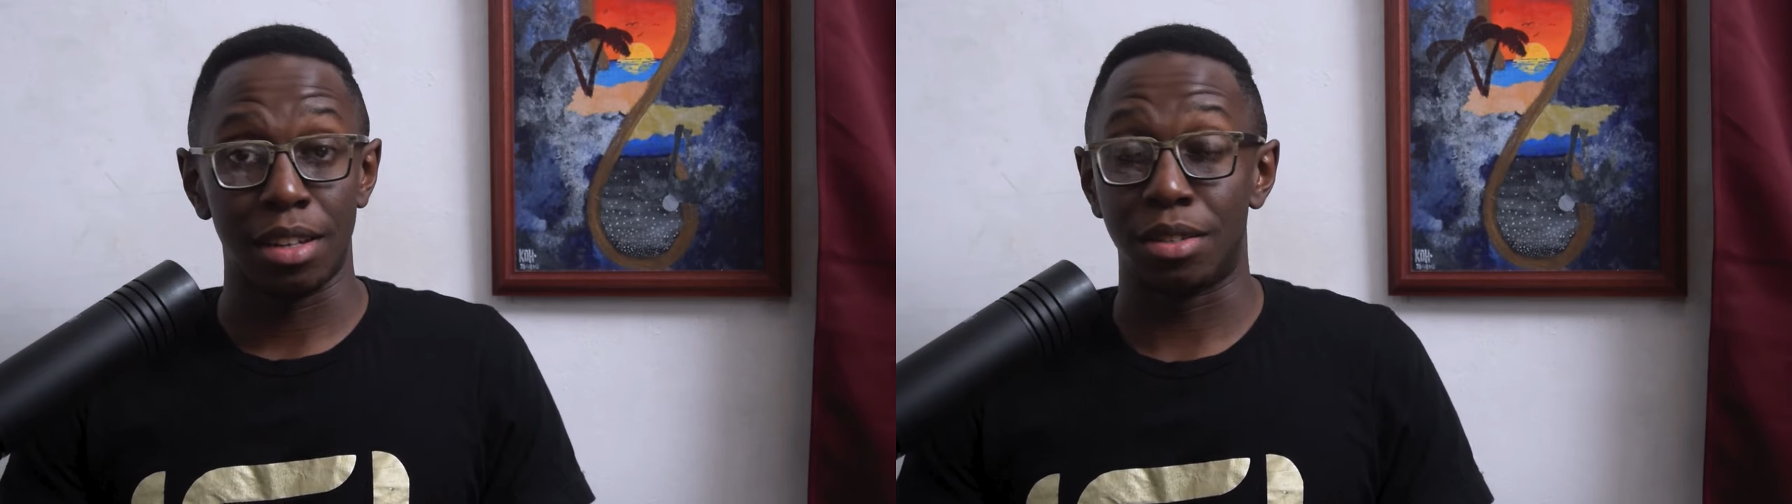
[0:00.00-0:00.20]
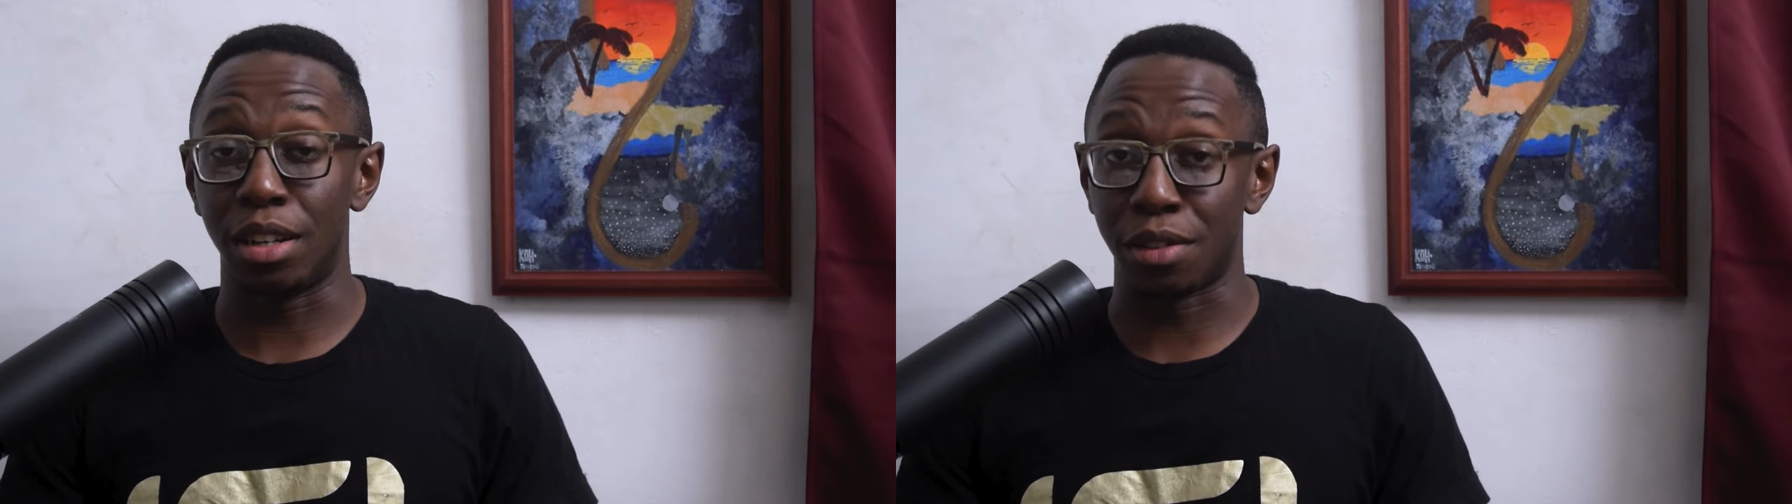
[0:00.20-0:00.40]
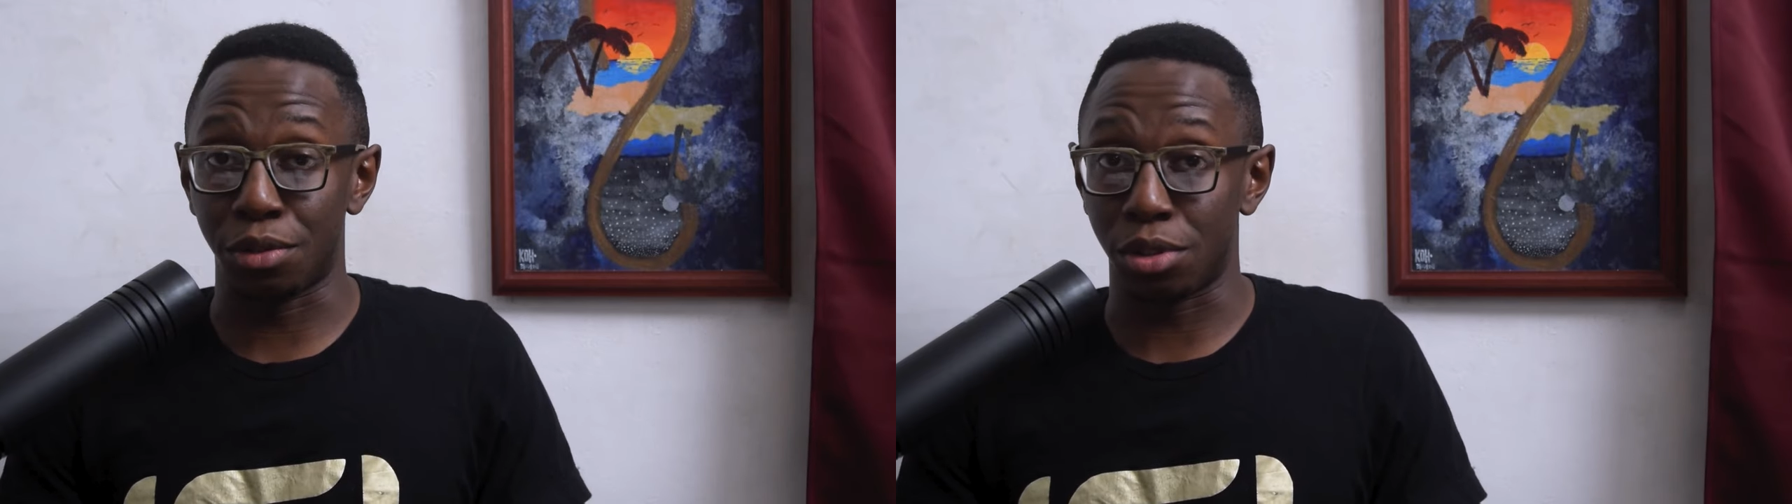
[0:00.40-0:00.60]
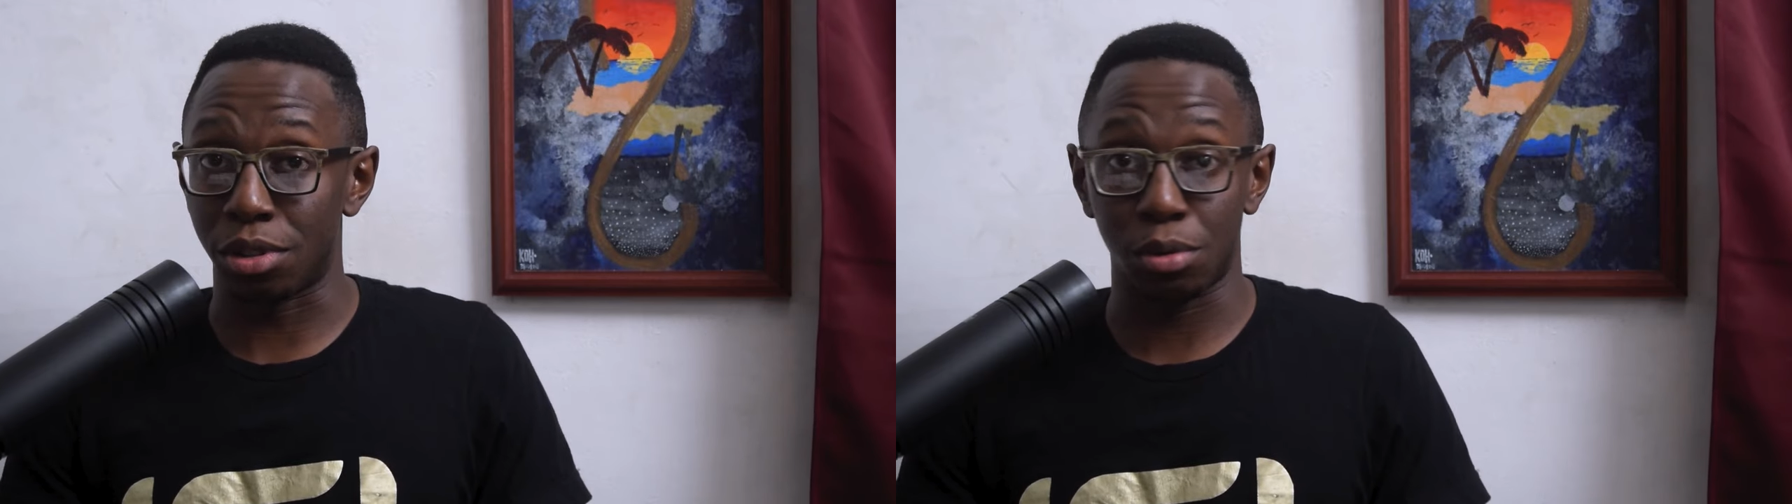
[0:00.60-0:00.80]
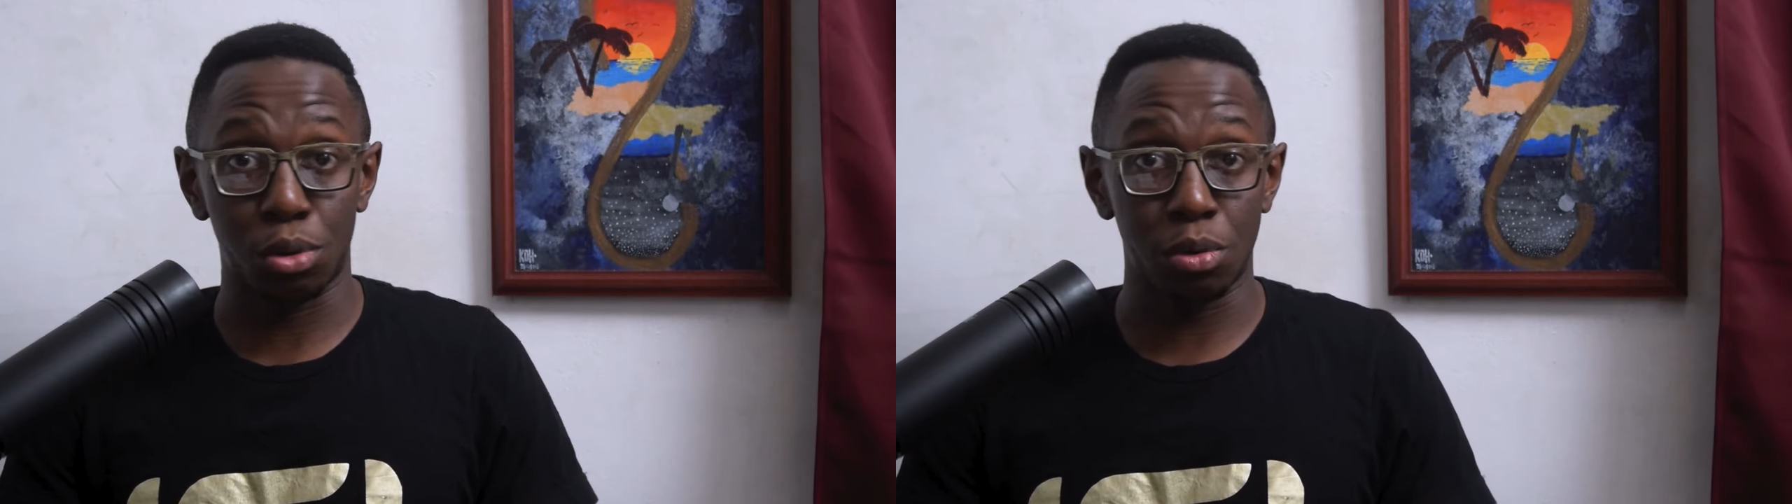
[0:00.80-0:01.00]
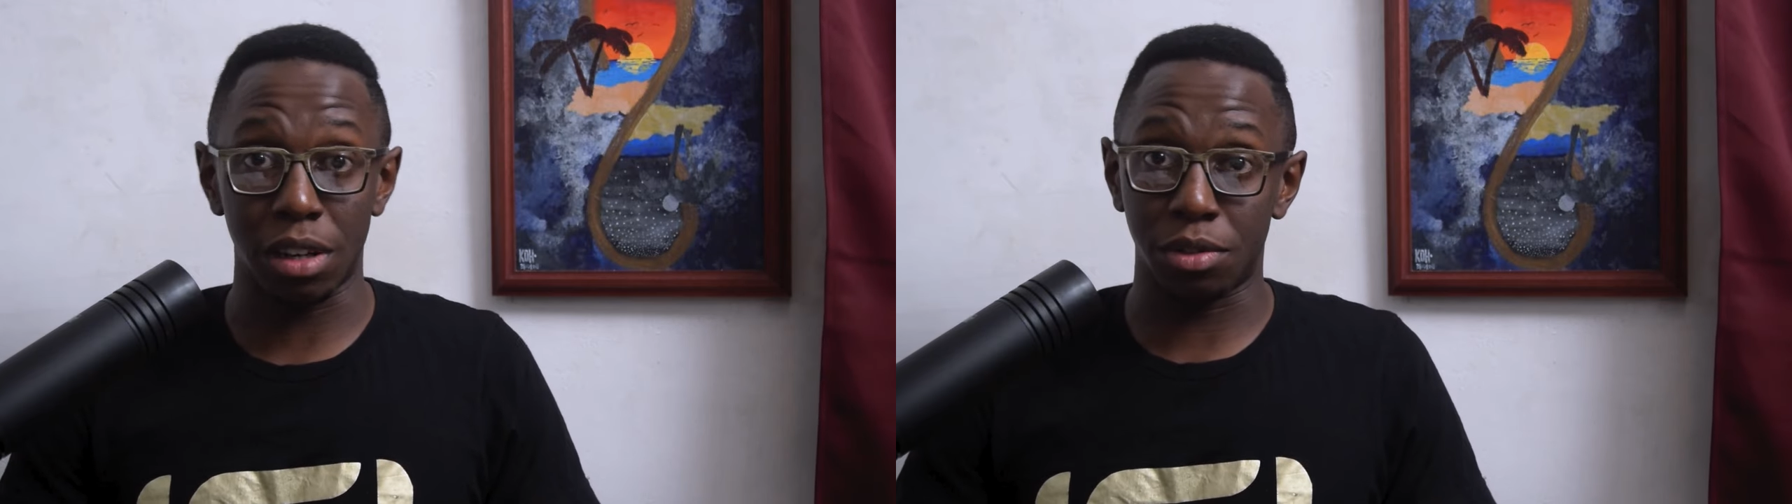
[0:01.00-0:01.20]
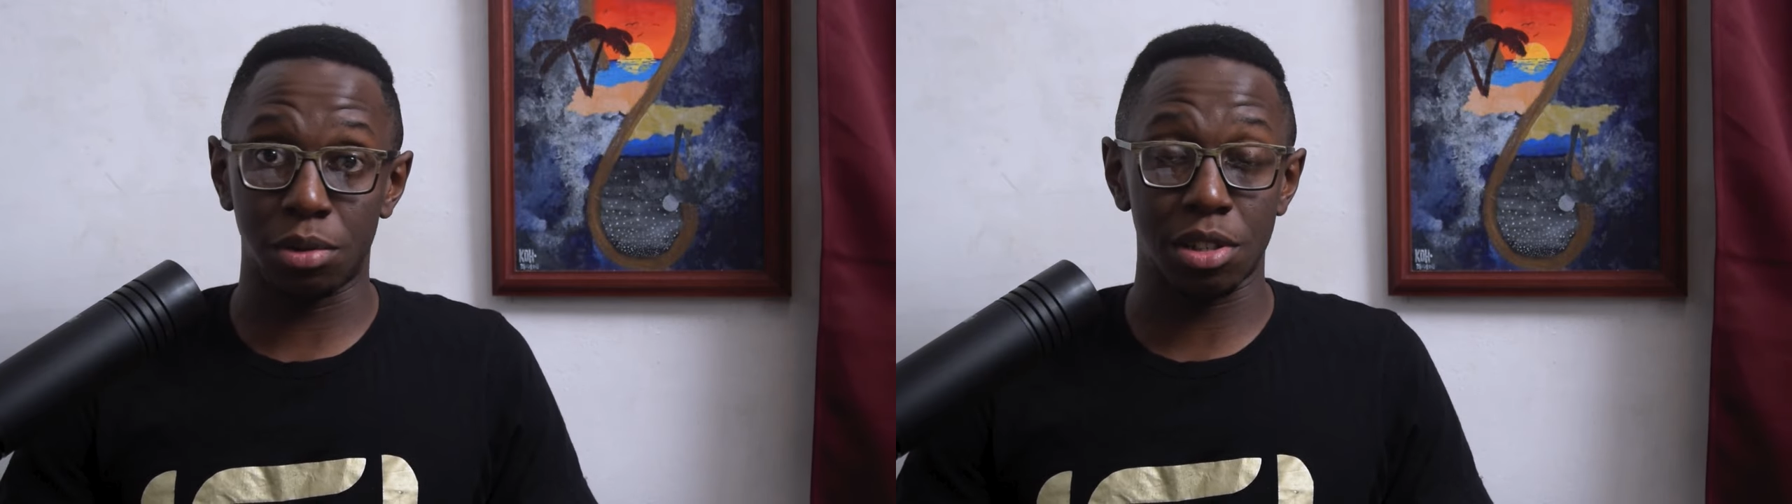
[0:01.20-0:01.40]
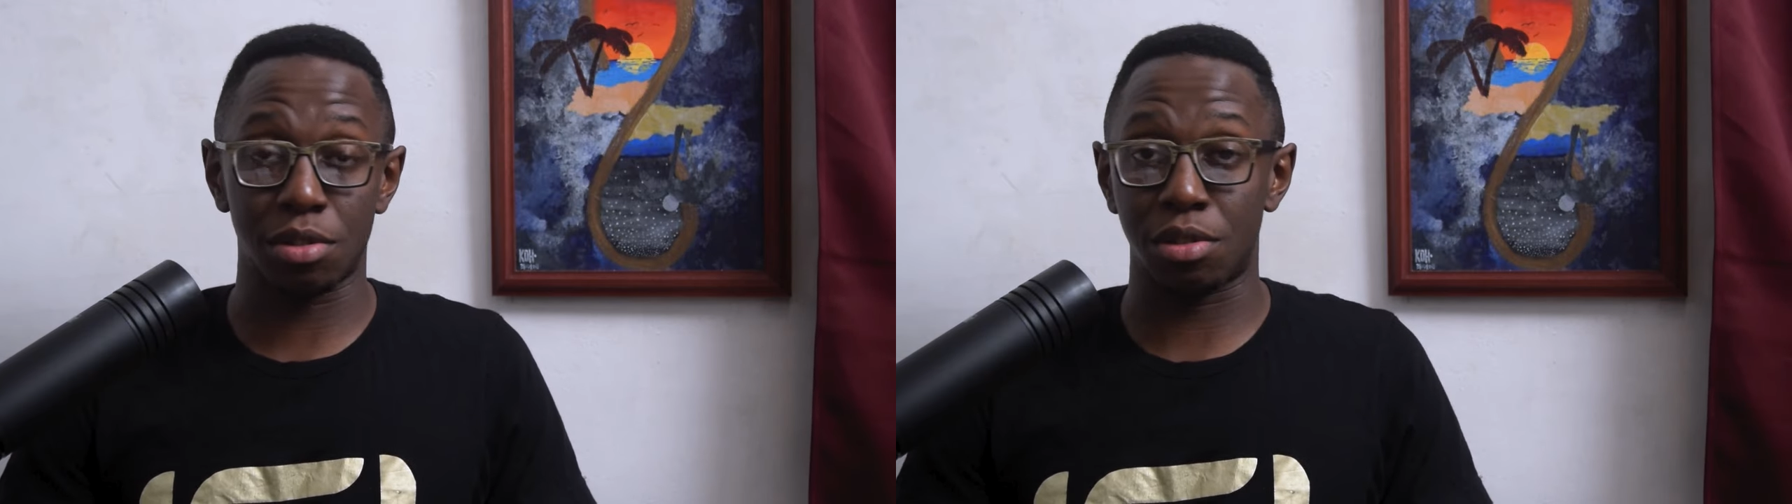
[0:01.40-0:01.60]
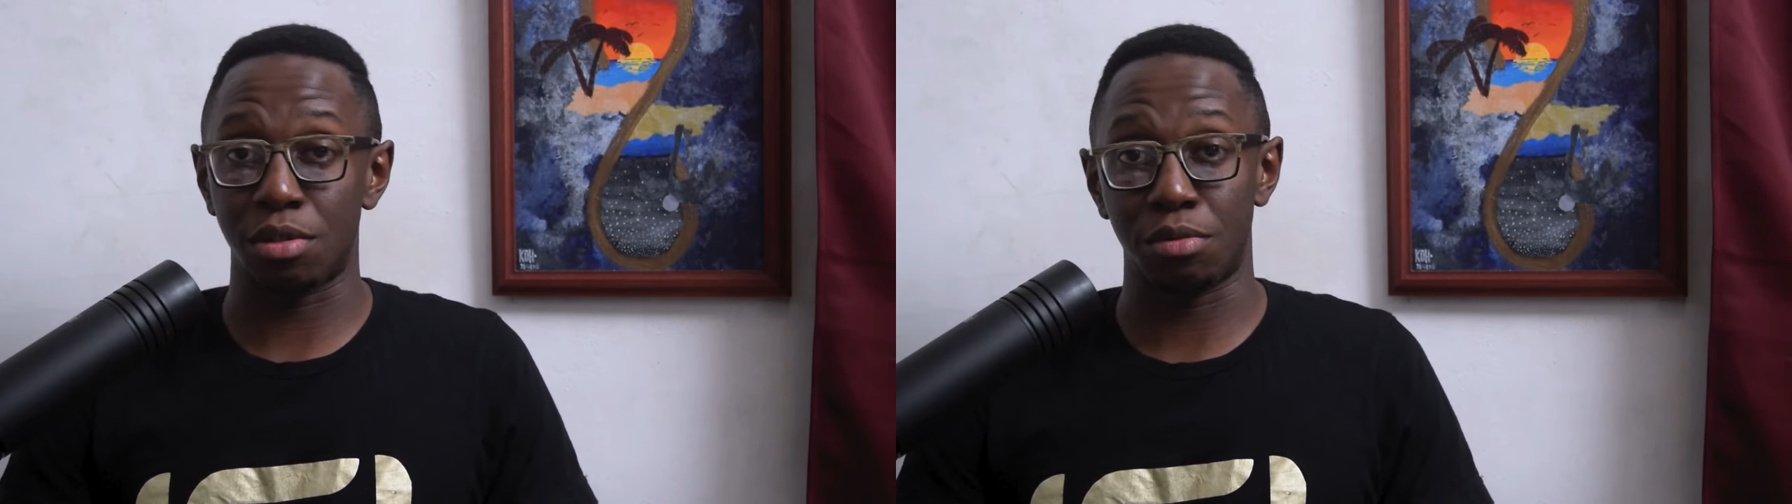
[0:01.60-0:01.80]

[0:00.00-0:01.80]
Therefore, whoever was